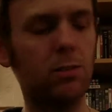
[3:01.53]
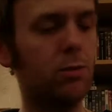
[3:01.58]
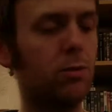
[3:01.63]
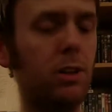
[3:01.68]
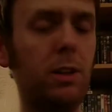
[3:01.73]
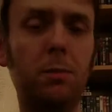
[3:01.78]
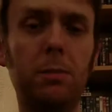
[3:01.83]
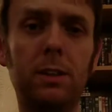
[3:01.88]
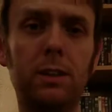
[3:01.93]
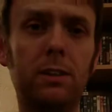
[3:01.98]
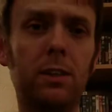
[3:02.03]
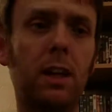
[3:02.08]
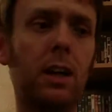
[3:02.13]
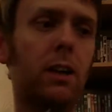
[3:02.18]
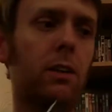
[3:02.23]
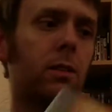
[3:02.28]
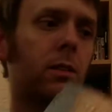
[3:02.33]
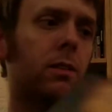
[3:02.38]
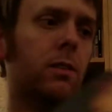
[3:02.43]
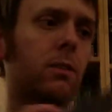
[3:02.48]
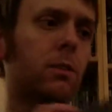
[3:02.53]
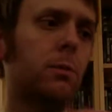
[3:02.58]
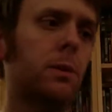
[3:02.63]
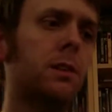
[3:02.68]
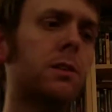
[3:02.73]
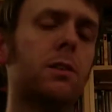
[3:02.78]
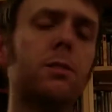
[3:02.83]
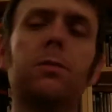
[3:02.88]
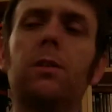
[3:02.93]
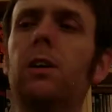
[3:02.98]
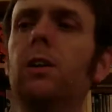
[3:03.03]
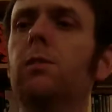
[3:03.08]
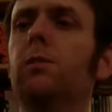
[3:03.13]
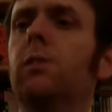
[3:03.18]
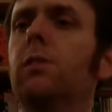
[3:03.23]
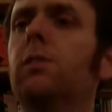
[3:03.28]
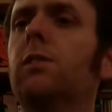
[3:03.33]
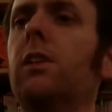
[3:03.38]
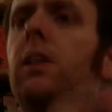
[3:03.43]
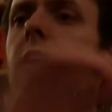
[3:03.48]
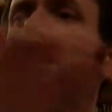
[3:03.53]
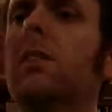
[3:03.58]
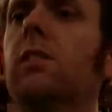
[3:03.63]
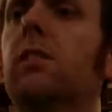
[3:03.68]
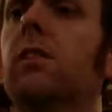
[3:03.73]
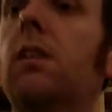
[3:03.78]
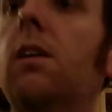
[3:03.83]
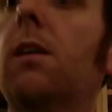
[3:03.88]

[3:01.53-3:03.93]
creepy as hell, especially the final few scenes.